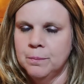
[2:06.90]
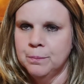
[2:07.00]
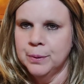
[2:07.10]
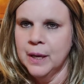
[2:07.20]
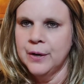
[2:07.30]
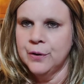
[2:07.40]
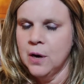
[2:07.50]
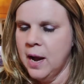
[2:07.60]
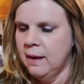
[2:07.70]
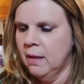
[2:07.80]
blonder
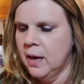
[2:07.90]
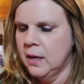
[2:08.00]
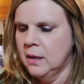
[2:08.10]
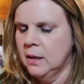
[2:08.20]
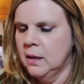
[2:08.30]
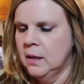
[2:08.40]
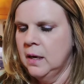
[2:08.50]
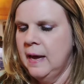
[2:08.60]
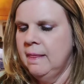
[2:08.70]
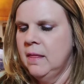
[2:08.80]
highlight.
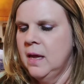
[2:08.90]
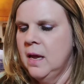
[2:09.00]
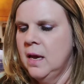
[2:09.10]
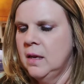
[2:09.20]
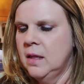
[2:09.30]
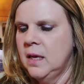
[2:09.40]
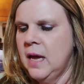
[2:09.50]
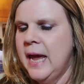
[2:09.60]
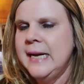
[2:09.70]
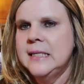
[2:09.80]
And then the
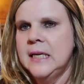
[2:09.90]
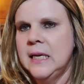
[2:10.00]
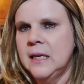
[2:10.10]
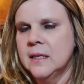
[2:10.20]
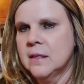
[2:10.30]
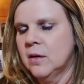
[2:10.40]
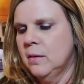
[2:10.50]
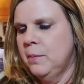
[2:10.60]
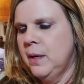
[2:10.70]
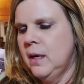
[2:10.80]
18 is going to
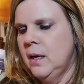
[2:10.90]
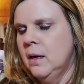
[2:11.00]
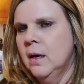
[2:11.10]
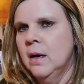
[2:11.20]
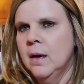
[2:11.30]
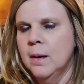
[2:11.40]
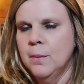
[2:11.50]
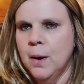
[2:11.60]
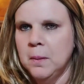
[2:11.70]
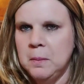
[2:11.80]
be
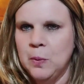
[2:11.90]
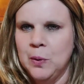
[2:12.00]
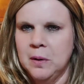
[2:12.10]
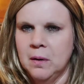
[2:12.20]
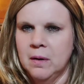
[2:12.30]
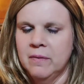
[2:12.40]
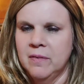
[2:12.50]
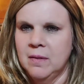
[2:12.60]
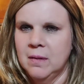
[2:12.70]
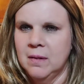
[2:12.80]
probably more of a,
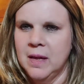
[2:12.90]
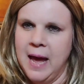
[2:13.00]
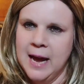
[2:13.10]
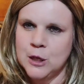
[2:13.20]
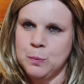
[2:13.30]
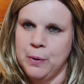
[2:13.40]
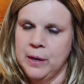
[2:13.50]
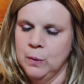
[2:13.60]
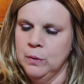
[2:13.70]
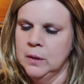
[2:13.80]
the ash
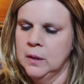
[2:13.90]
brown.